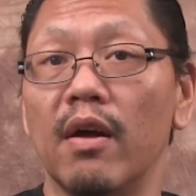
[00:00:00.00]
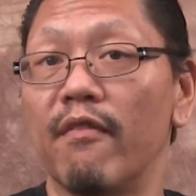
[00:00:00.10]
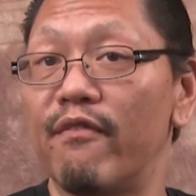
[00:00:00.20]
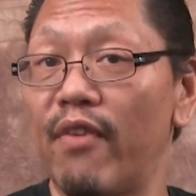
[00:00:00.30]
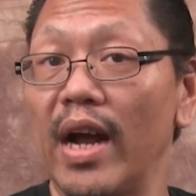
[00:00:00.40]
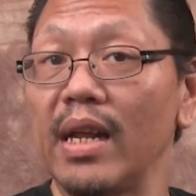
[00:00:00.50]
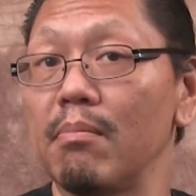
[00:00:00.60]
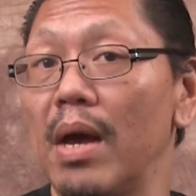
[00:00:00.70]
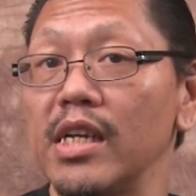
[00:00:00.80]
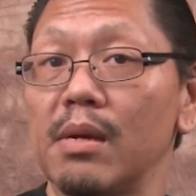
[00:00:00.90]
fighting
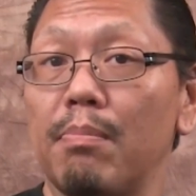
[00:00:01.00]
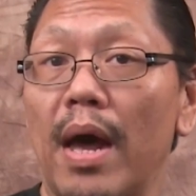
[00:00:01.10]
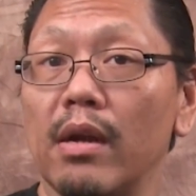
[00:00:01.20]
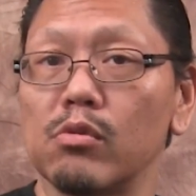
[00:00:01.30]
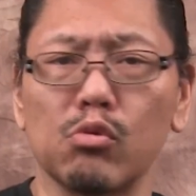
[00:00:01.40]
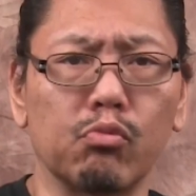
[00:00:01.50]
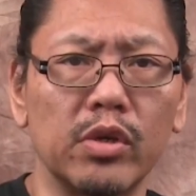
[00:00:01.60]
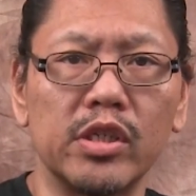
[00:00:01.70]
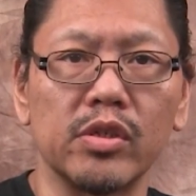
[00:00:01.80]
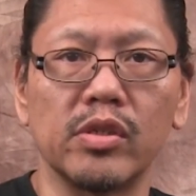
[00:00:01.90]
magic battles with
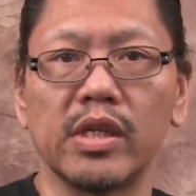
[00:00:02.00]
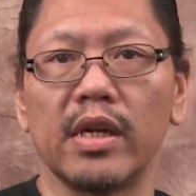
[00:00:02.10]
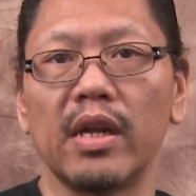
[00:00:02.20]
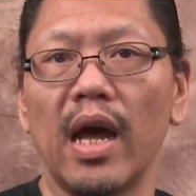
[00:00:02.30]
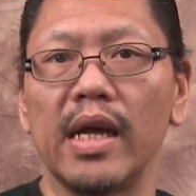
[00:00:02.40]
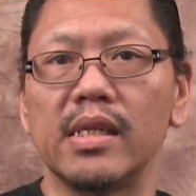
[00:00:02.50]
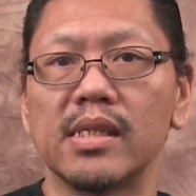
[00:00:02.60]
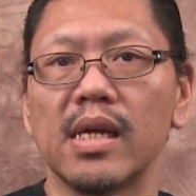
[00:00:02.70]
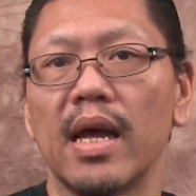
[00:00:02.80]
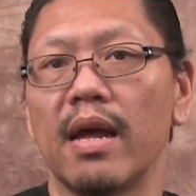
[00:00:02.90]
wizards and knights,